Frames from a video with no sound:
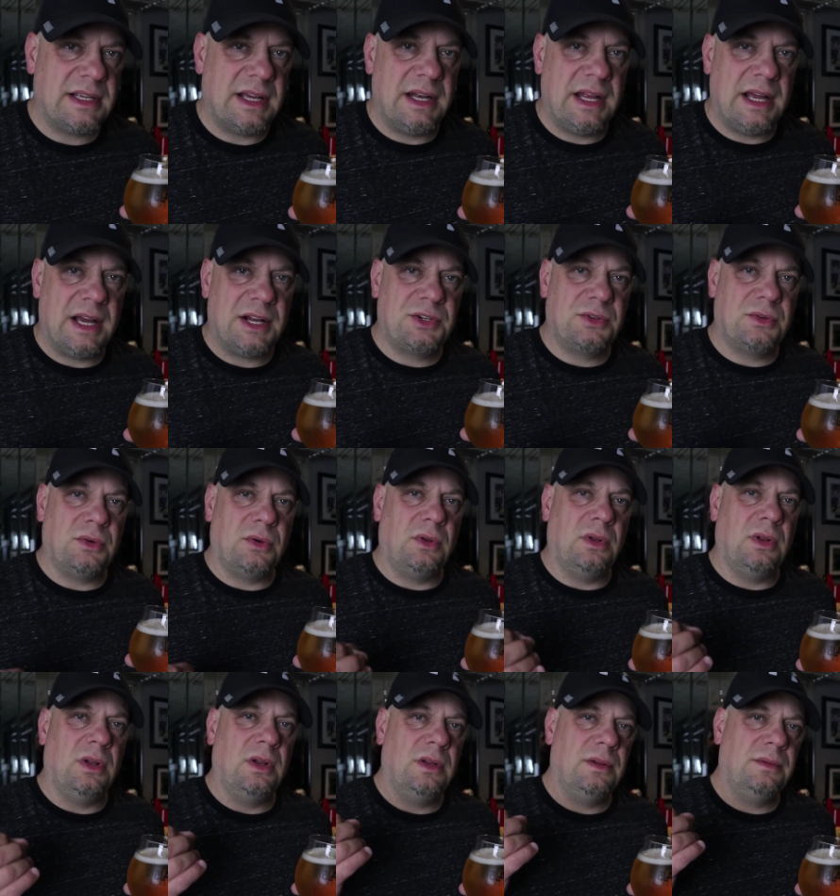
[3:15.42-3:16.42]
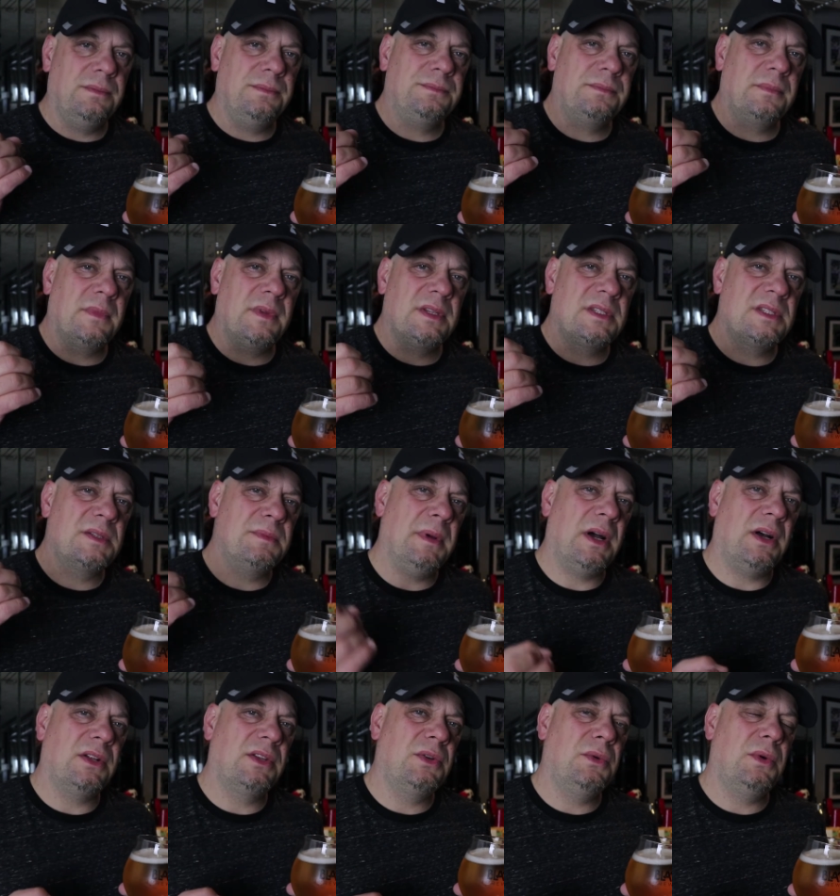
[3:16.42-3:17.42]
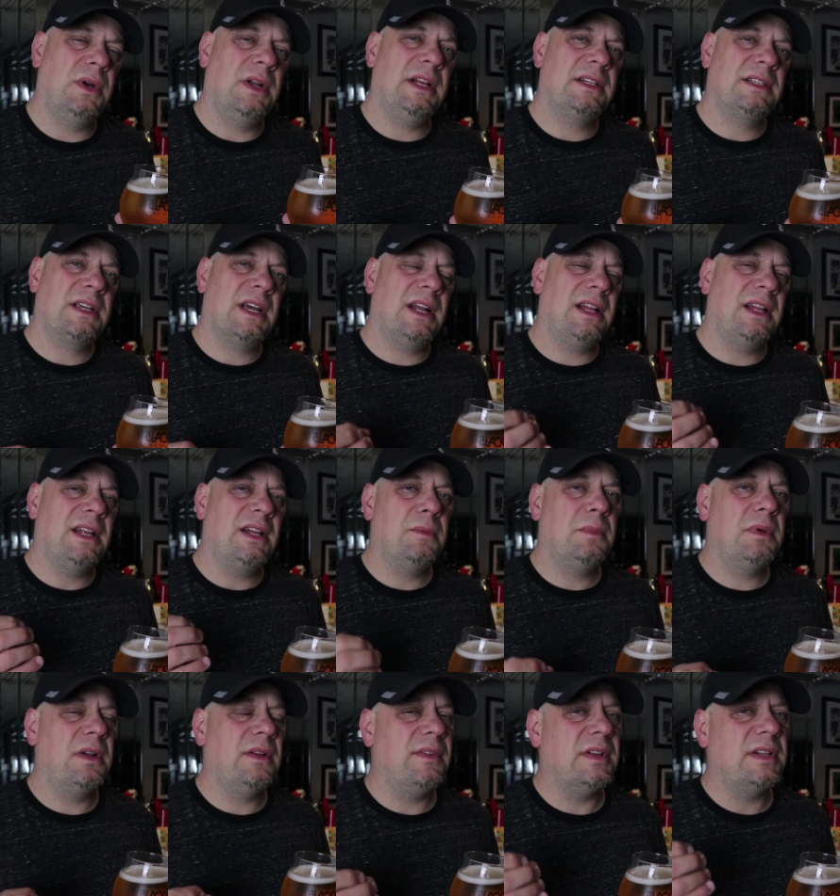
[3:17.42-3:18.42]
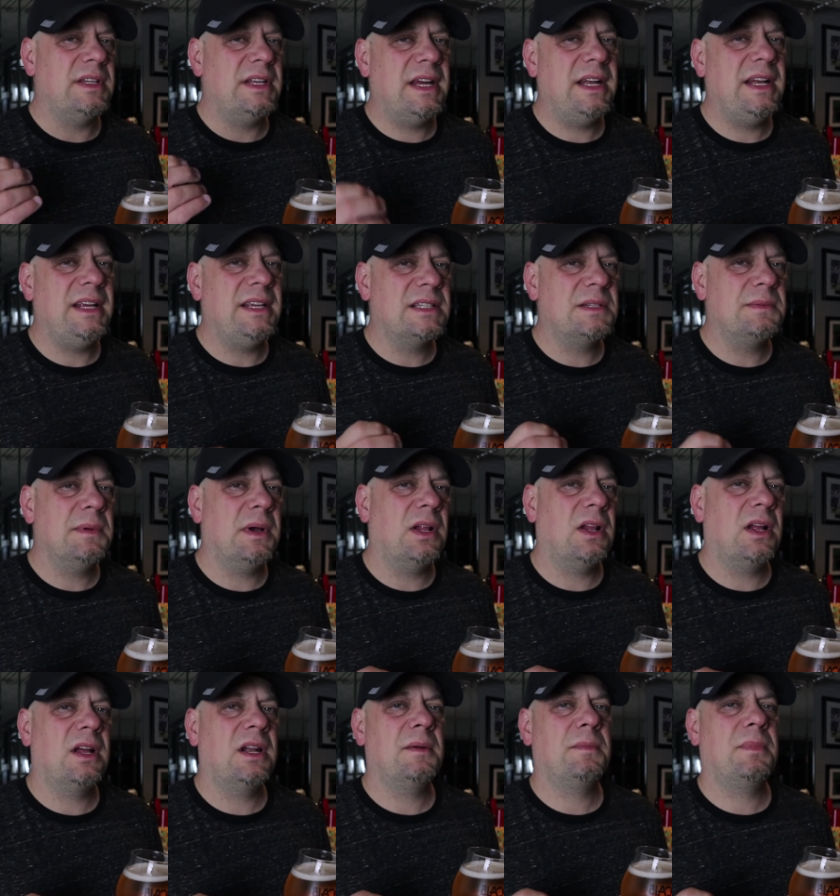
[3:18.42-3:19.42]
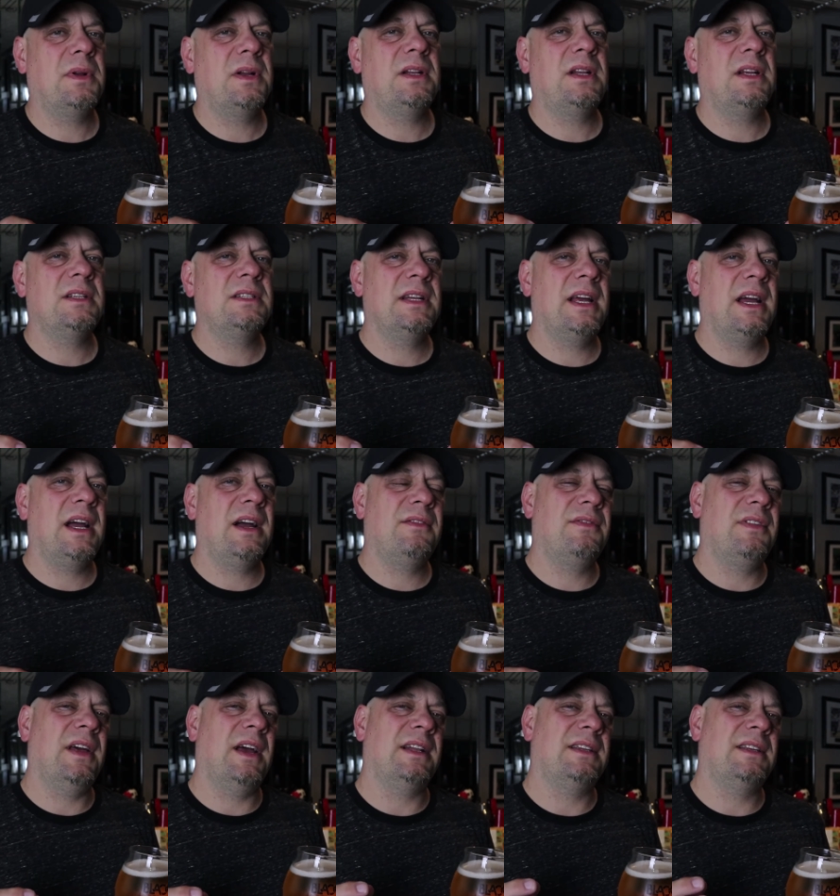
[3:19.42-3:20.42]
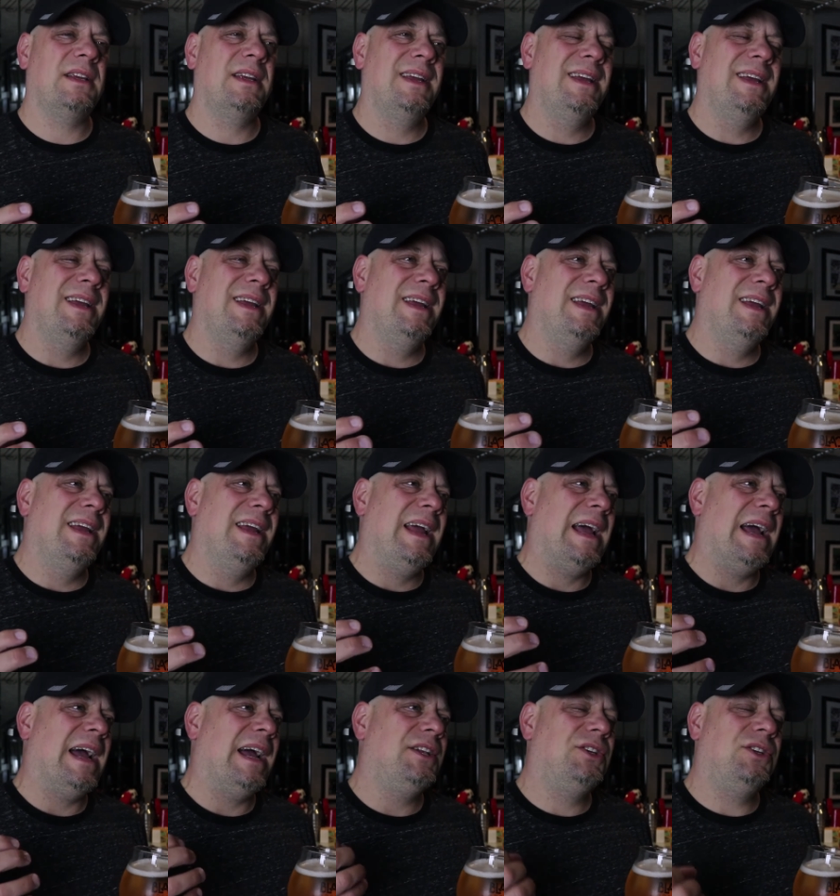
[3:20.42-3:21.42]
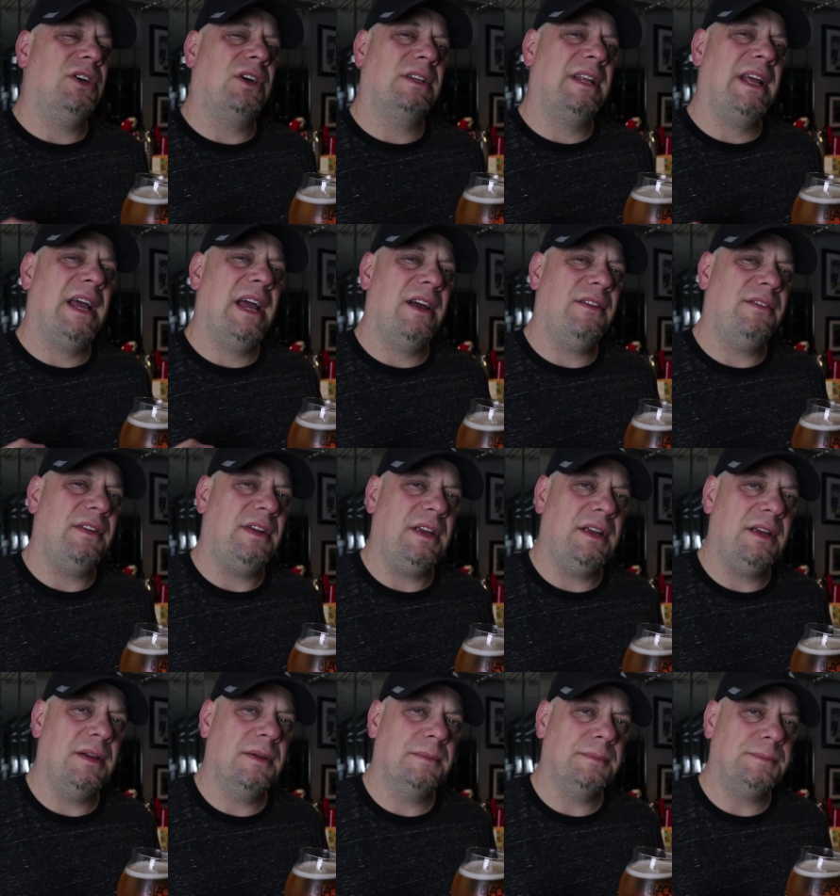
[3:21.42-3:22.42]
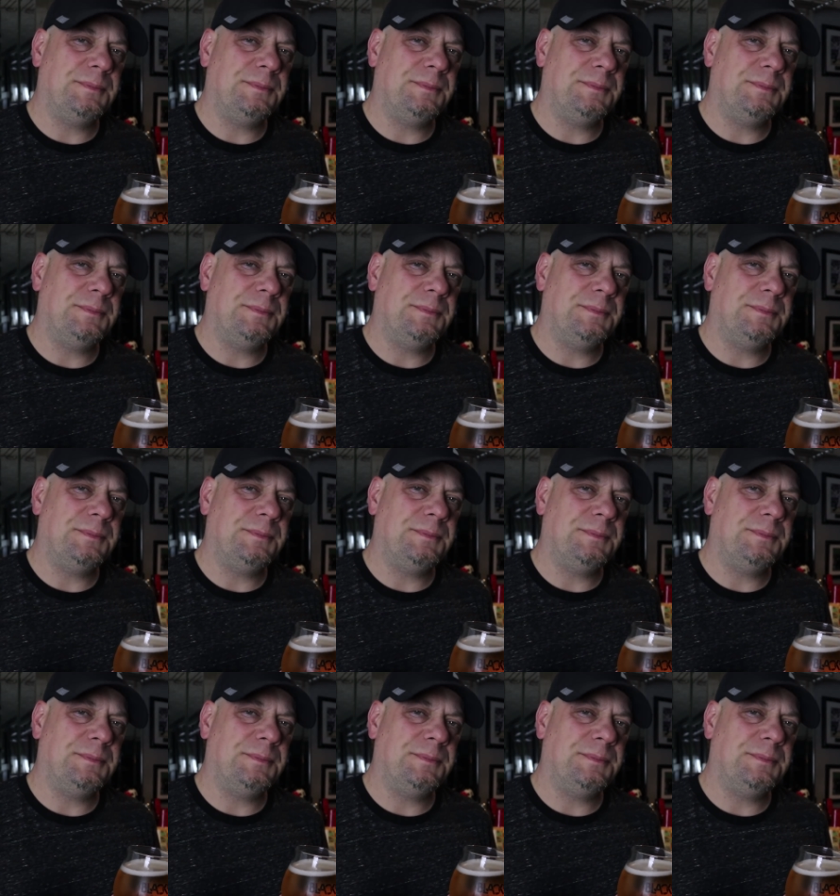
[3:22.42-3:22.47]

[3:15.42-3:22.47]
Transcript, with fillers: that natural smell to it. It's got a little bit of a tinny smell on it, but it doesn't have that adjunct heavy